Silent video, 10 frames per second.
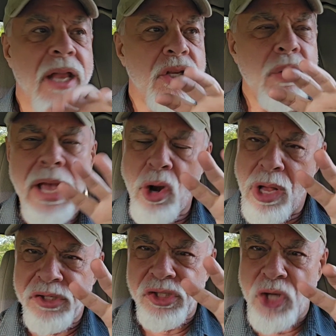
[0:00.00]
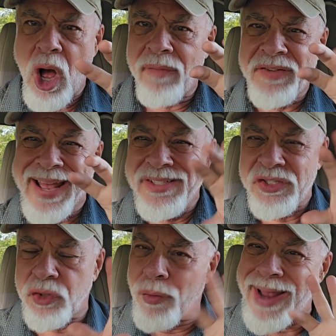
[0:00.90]
And you get all soft and
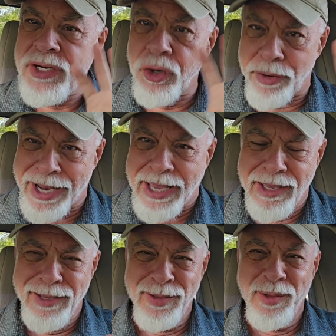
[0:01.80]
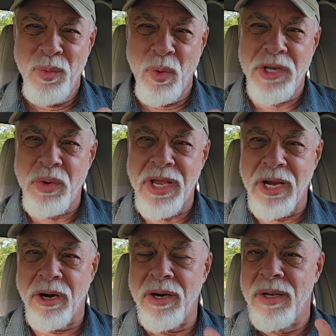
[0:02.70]
surrendery when you
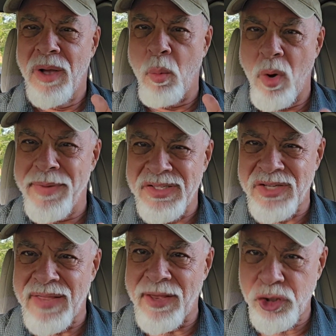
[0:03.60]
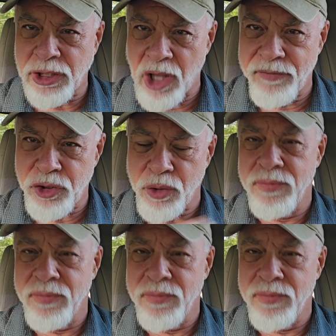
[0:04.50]
hear a woman say that she loves